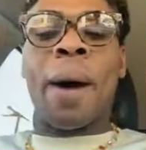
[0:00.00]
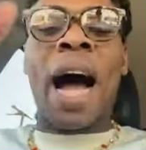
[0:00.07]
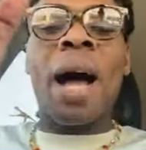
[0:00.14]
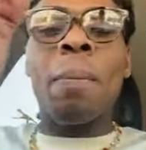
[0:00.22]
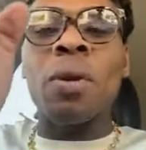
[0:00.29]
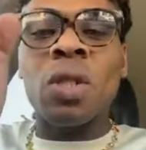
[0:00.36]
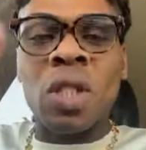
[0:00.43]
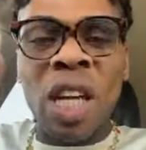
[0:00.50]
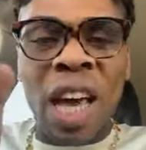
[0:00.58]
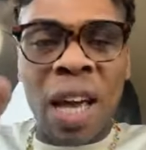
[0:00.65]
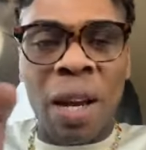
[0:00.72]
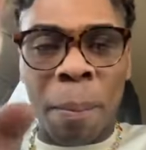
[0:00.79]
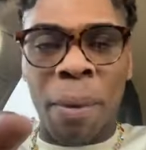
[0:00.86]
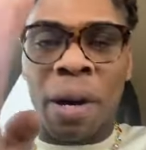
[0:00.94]
The Bible
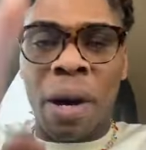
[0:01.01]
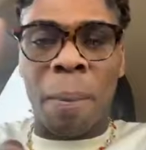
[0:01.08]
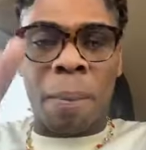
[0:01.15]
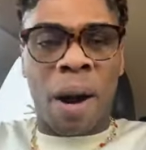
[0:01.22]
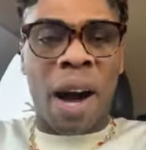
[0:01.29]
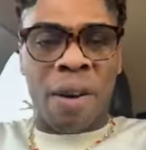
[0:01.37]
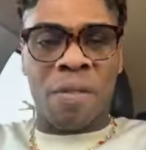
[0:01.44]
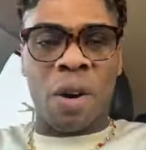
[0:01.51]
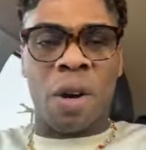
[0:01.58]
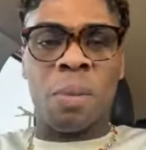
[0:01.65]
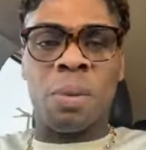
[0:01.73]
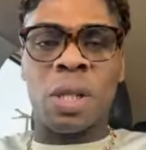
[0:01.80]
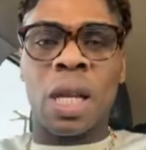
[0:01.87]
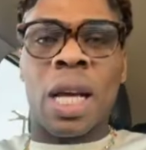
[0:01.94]
say in the book of
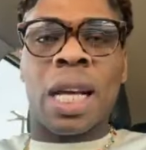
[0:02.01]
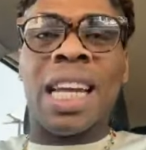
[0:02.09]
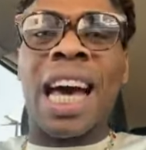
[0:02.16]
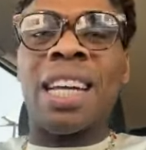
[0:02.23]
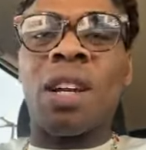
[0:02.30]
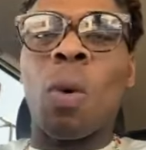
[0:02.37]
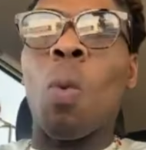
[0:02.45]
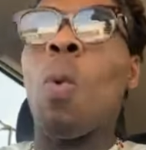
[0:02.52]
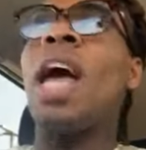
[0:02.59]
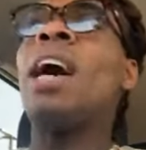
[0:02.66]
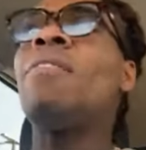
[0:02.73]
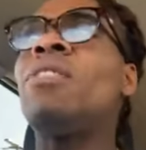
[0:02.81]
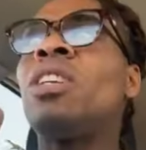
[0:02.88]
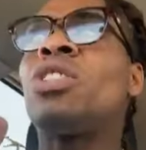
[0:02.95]
Proverbs that the
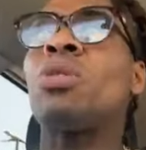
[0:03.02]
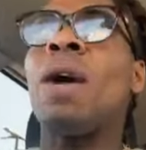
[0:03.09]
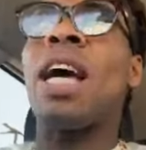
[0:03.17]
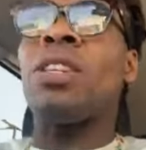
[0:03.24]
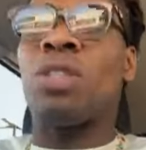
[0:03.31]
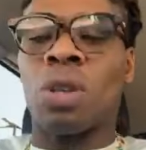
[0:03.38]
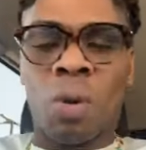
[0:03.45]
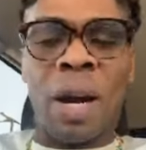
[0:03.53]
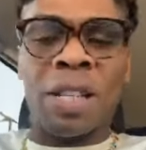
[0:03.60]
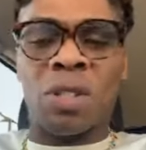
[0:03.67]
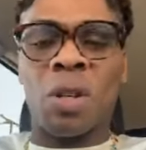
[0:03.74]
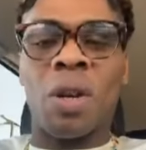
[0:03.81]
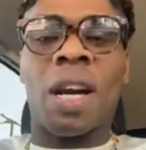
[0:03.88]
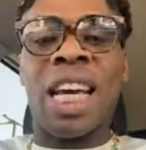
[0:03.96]
way of the
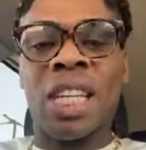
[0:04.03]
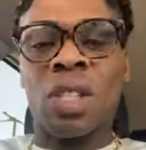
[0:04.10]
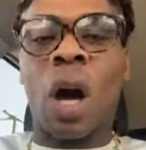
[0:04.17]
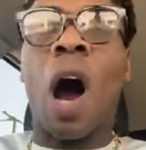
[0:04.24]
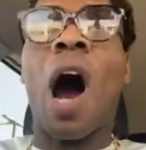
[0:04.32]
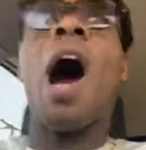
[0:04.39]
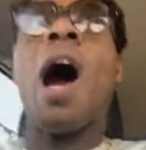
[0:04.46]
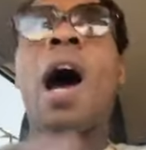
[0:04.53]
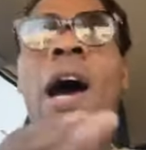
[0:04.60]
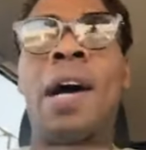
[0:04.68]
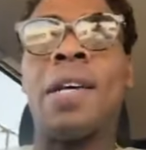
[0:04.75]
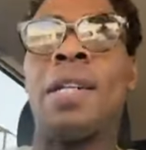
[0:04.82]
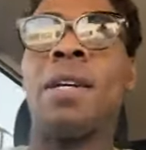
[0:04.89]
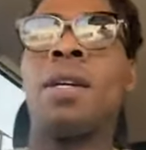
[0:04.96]
transgressor is
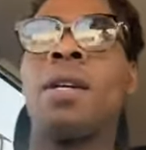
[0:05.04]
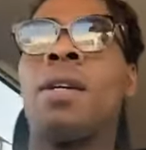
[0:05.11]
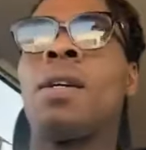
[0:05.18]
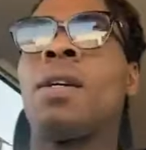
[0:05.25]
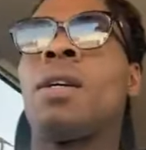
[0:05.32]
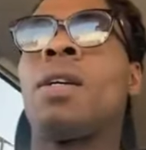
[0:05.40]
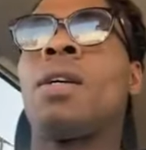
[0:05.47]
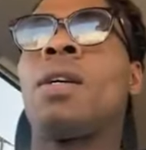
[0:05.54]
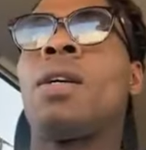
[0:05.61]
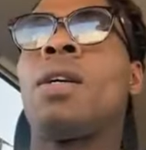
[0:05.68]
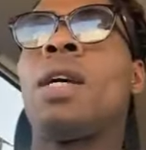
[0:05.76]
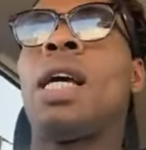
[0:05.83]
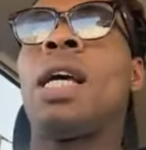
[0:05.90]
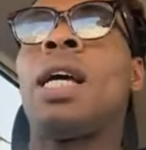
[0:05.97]
hard.
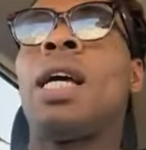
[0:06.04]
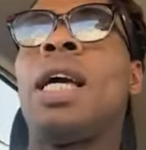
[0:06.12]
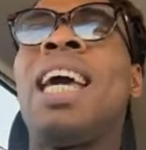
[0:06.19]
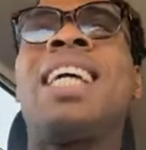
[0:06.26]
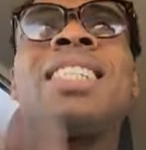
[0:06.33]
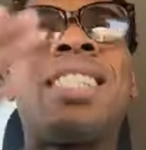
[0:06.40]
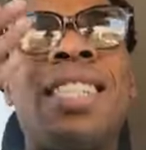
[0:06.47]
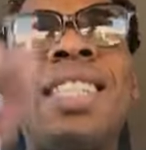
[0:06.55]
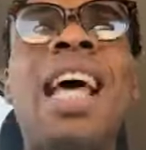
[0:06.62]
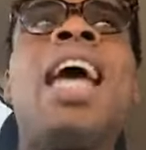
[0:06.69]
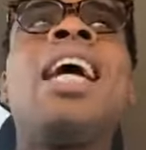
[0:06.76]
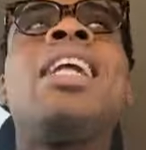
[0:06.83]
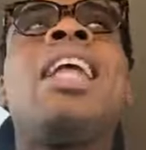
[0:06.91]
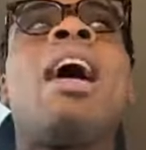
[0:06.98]
It's
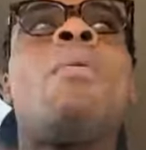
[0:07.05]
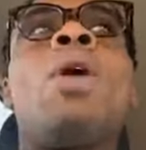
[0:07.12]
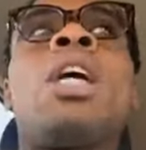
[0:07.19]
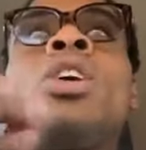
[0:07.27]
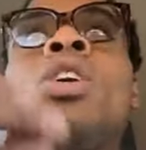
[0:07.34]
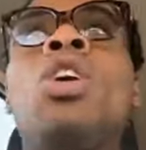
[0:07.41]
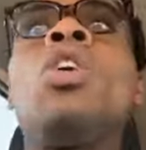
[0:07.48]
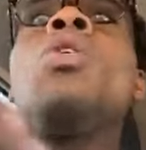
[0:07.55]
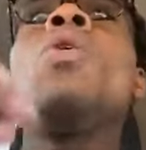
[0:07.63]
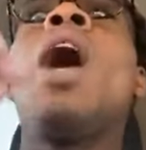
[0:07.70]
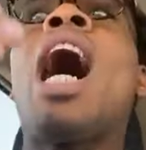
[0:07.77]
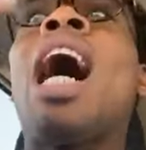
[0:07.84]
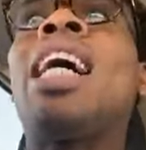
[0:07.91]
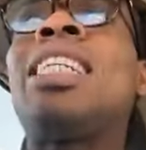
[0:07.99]
saying that when
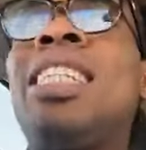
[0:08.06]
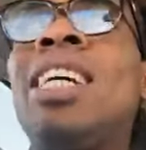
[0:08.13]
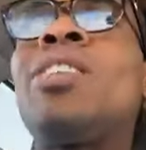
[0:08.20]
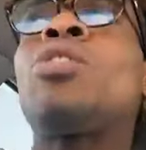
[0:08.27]
you are